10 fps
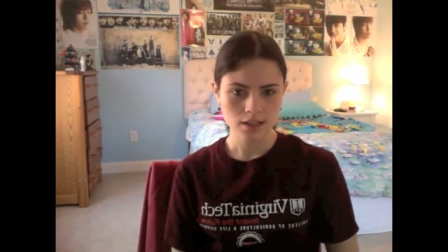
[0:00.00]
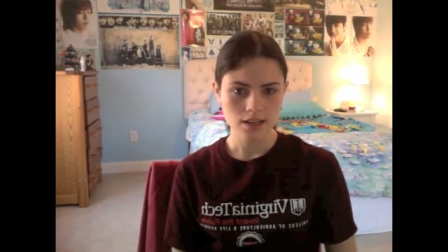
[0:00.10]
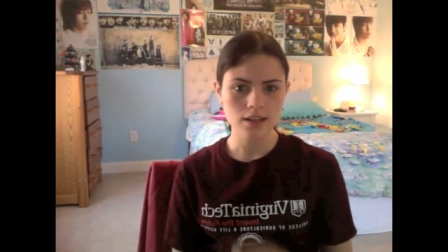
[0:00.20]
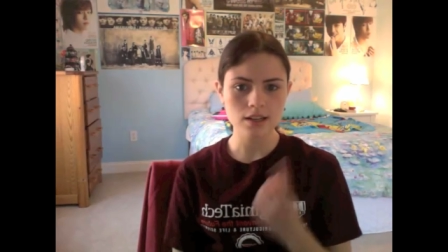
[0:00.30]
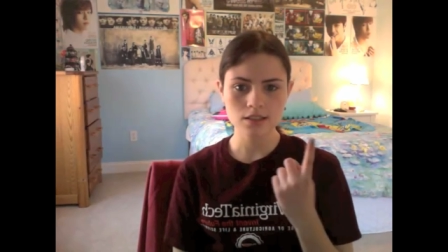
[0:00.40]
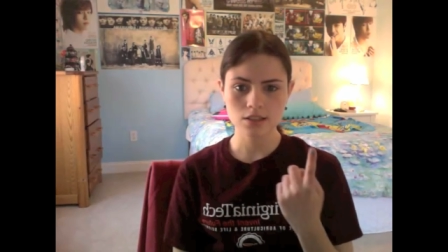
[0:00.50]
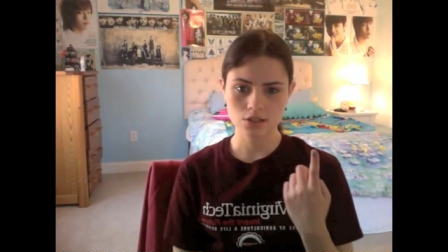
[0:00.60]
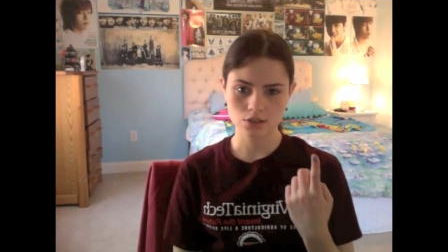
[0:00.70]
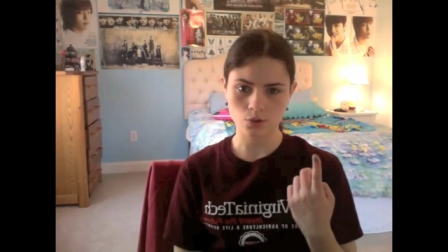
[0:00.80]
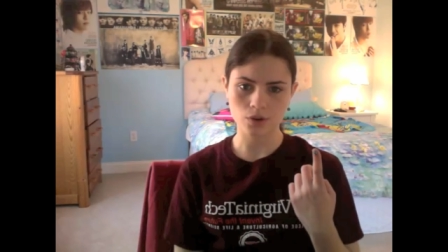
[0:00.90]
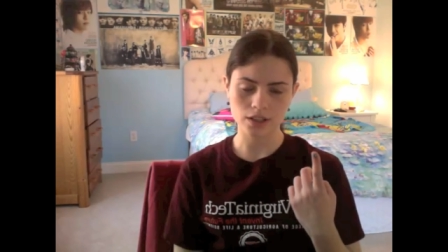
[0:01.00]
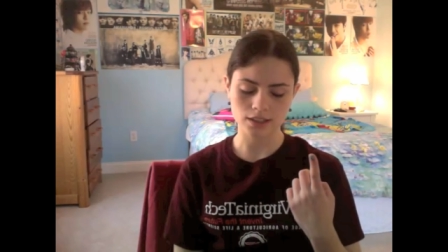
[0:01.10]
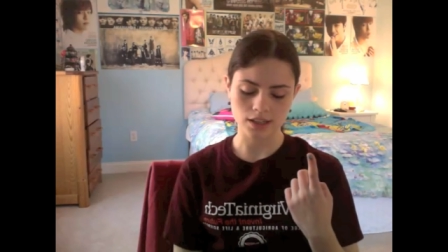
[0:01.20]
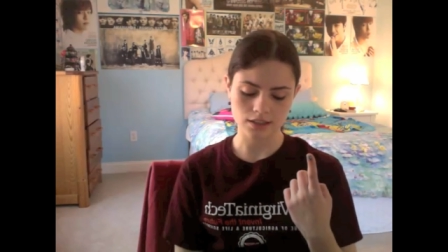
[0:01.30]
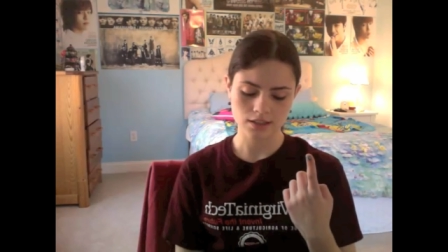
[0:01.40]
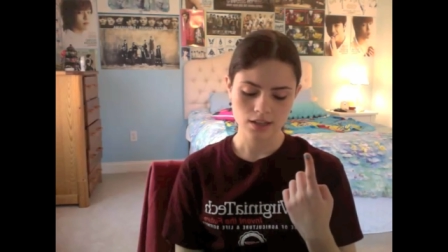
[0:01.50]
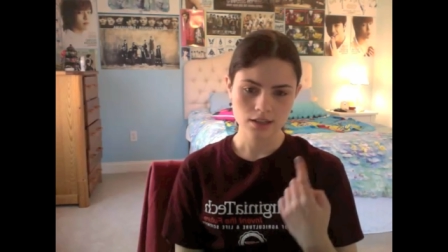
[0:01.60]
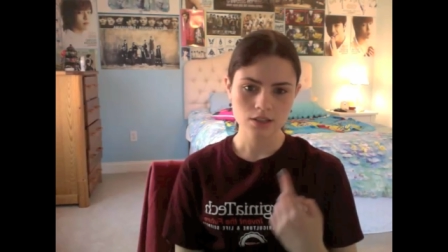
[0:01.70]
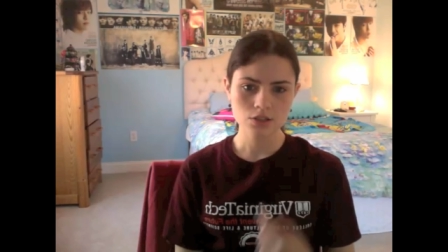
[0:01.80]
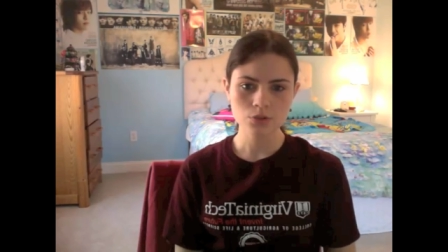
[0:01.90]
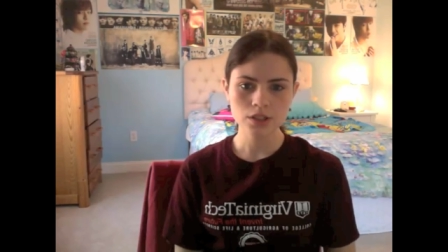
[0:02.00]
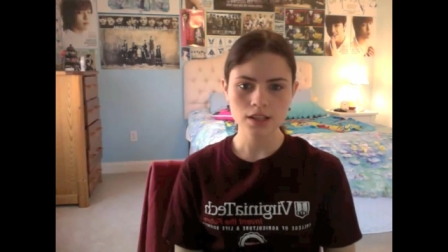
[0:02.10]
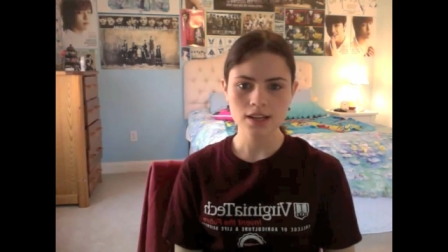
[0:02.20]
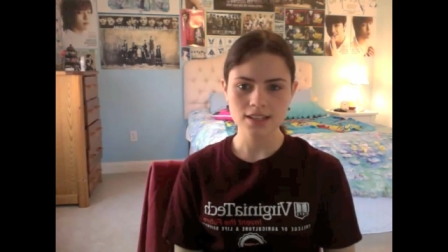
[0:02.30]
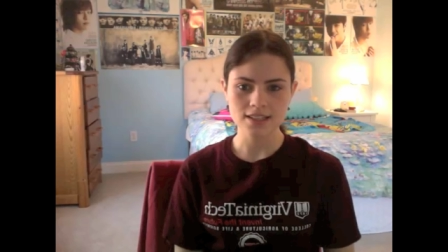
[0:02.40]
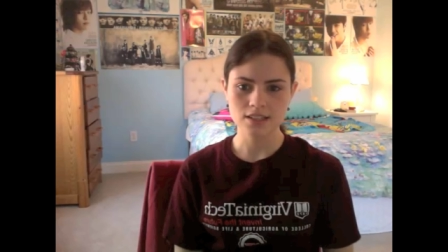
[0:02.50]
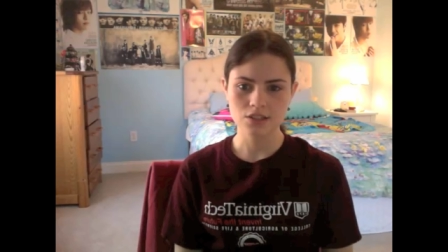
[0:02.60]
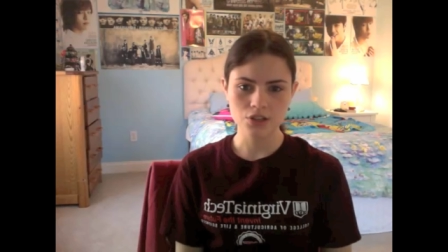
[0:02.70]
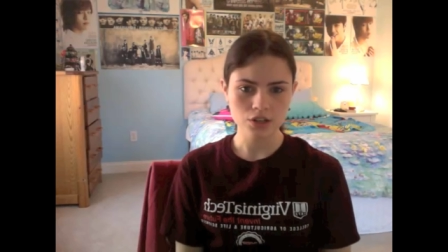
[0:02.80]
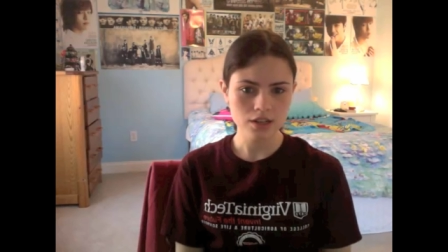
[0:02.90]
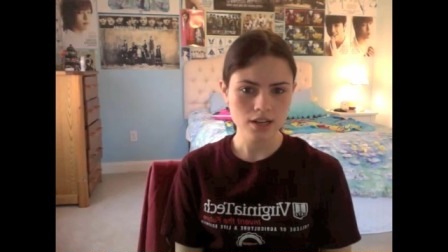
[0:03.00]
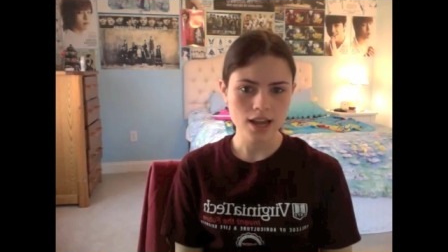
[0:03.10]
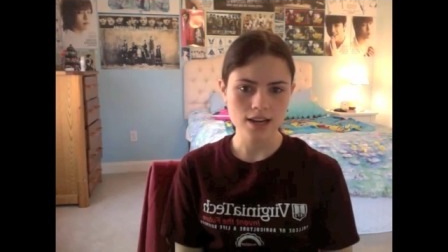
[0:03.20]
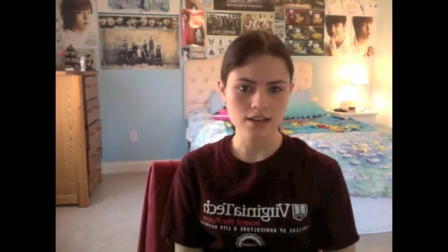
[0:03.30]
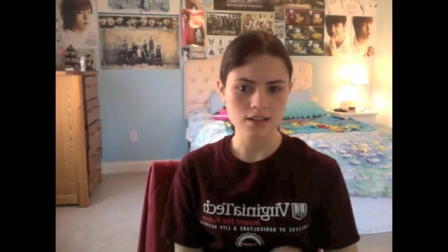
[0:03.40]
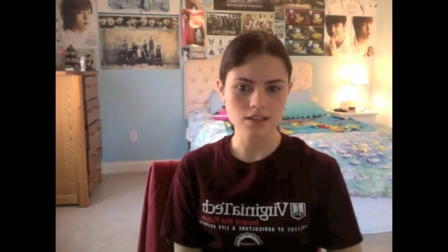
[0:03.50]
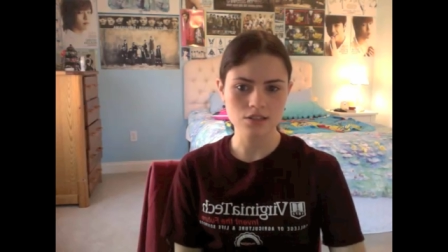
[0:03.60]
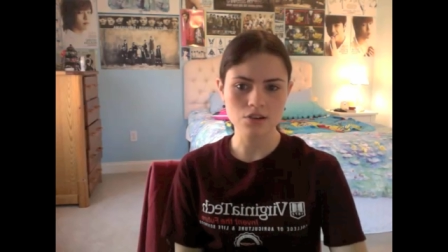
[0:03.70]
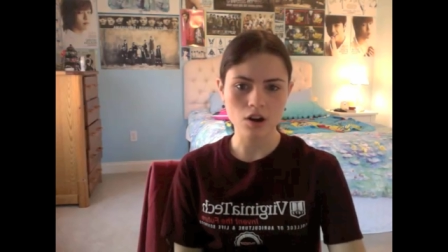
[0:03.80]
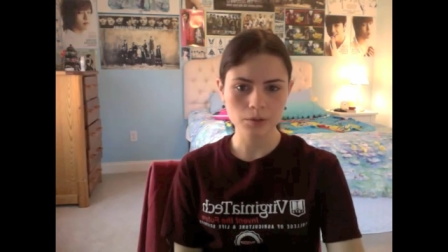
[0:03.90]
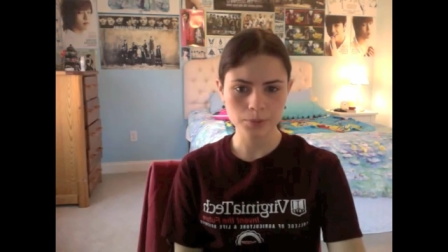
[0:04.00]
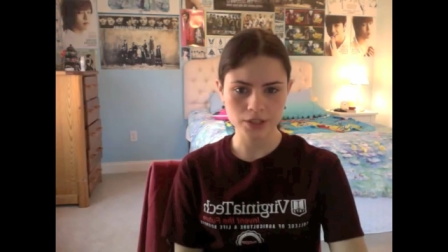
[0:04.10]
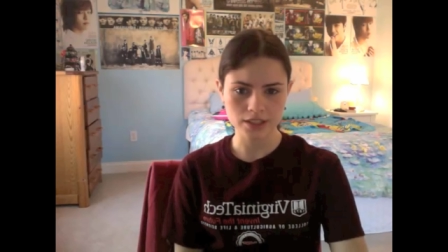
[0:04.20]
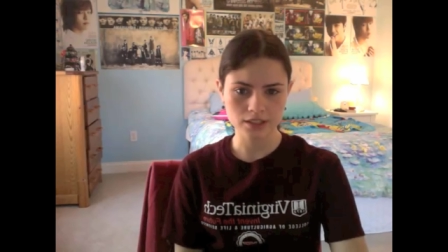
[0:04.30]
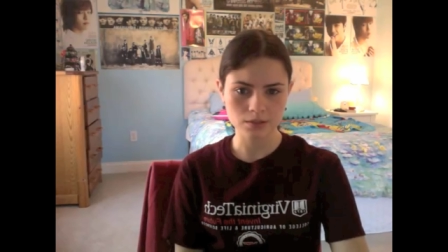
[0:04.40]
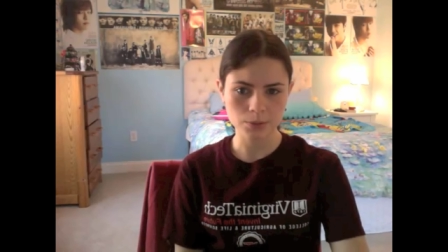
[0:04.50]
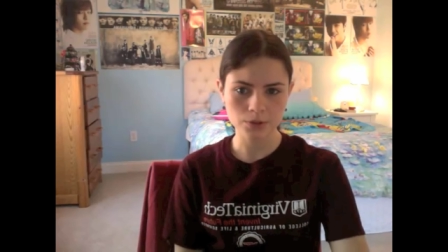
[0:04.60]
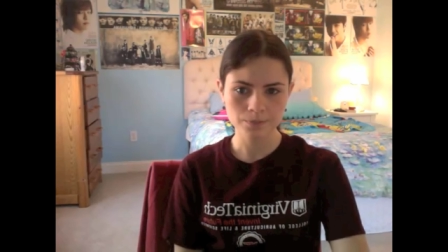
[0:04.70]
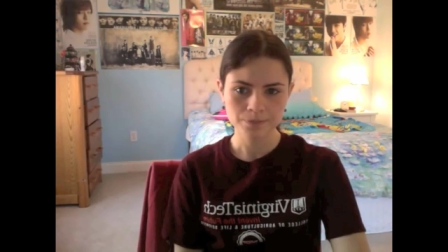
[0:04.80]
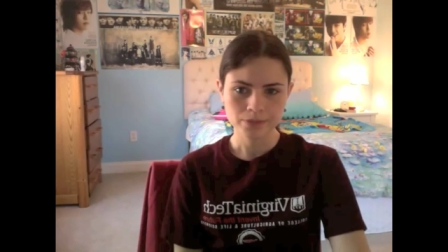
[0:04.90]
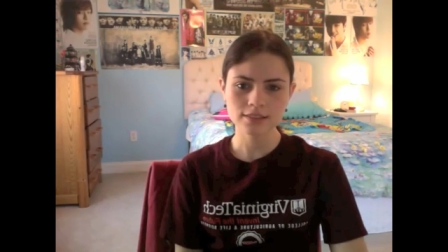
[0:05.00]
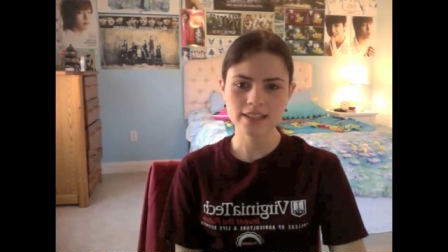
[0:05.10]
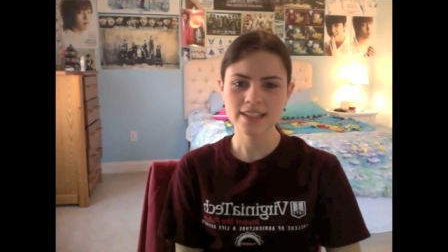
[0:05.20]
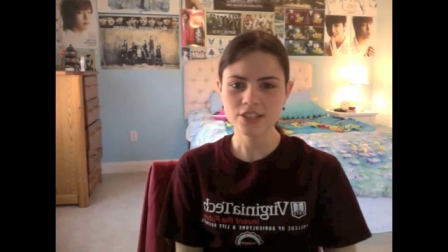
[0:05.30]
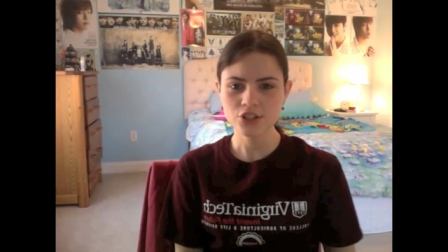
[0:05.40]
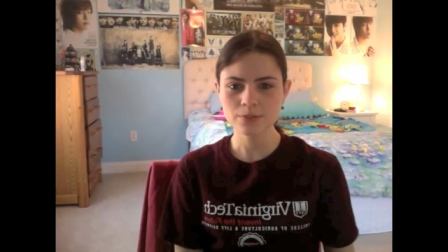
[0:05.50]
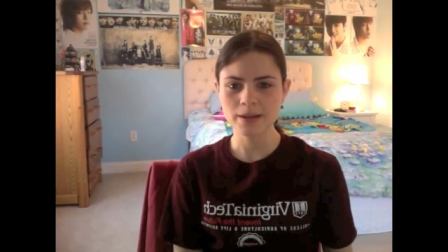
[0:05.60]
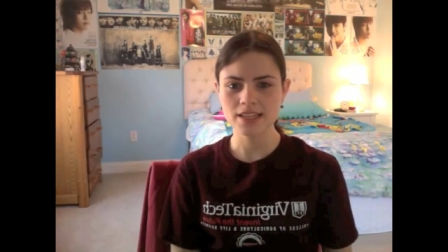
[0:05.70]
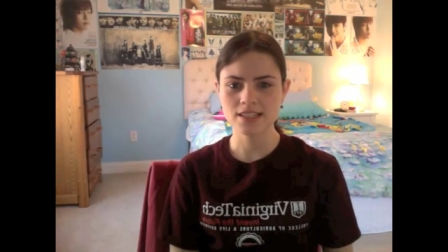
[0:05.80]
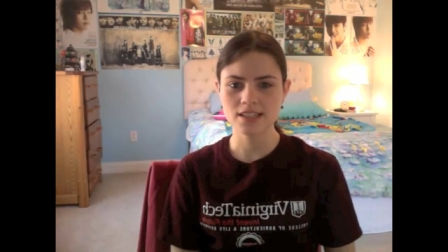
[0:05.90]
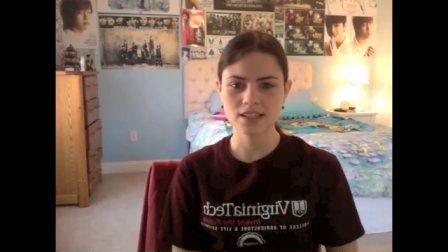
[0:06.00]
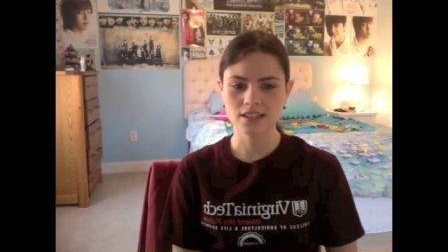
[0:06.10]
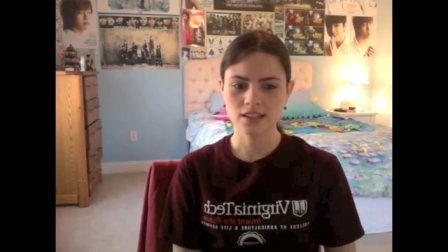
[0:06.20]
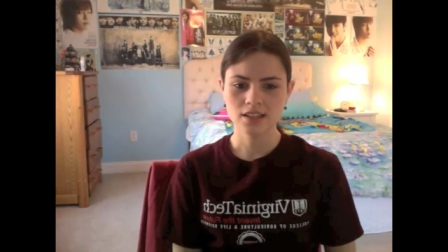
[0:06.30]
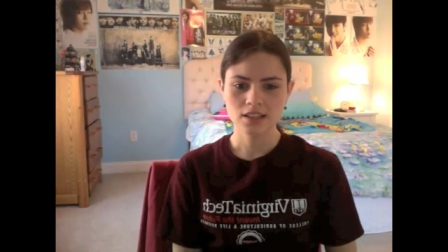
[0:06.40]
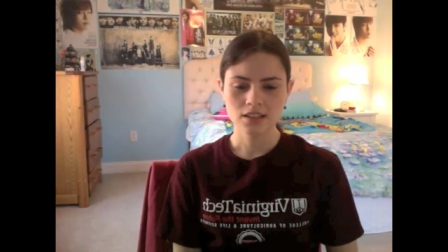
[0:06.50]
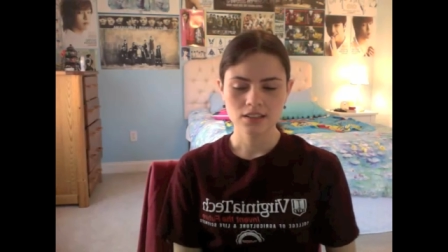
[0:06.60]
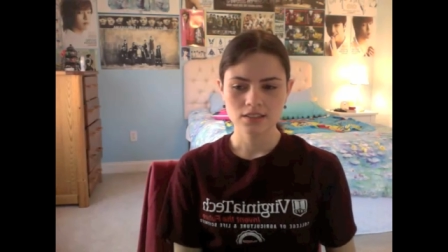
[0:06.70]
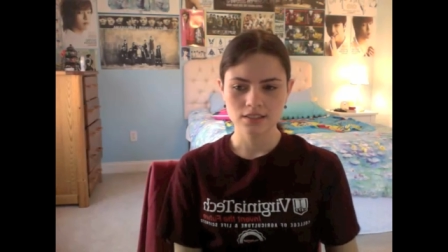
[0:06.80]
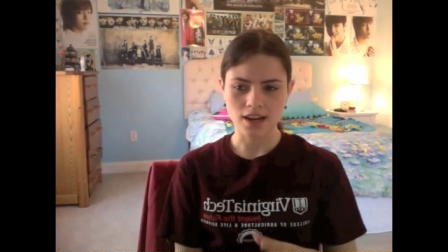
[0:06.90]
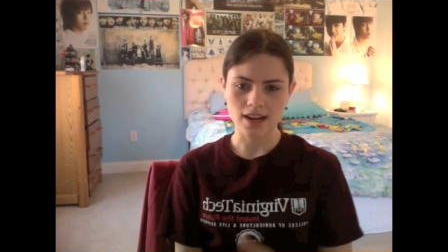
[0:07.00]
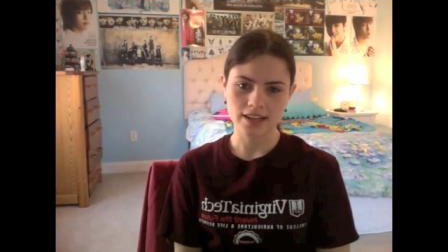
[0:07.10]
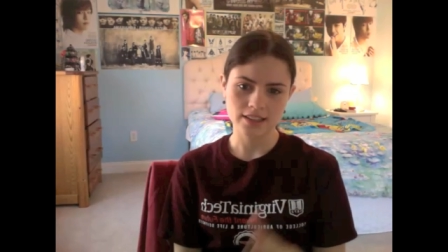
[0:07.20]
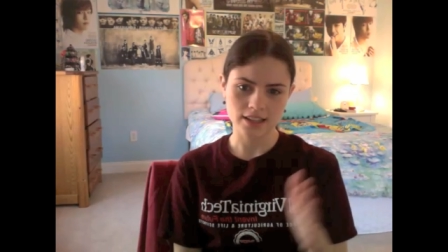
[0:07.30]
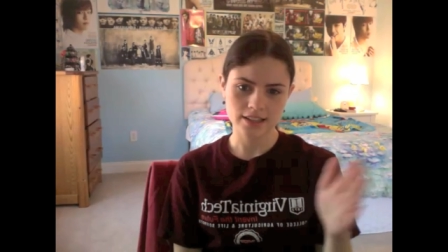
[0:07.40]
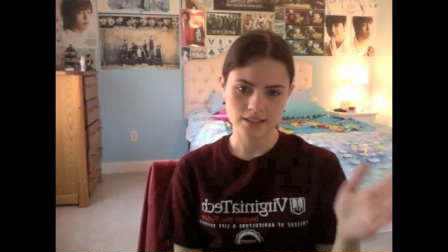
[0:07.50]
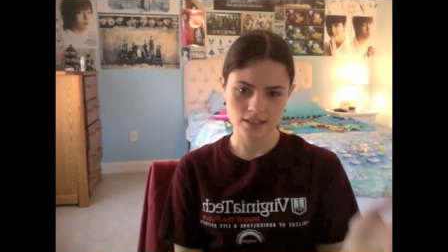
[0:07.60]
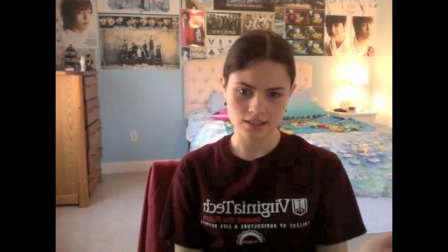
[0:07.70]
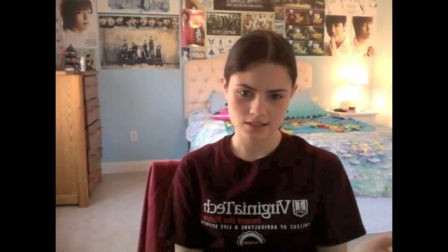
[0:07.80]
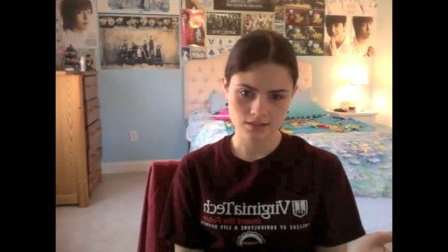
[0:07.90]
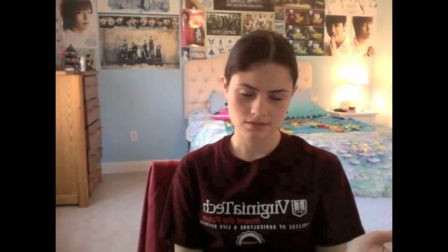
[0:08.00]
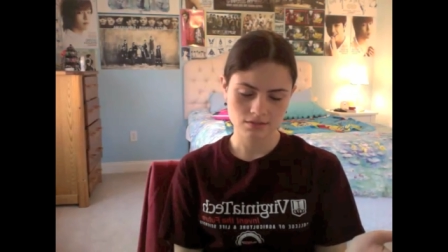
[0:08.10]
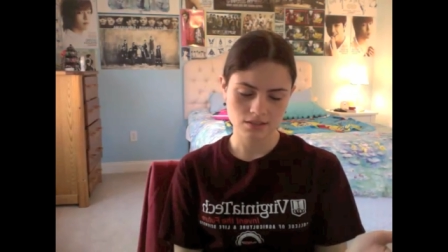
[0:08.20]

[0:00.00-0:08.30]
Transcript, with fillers: It has a storyline. The storyline is good and it is not predictable. It is your basic guy likes his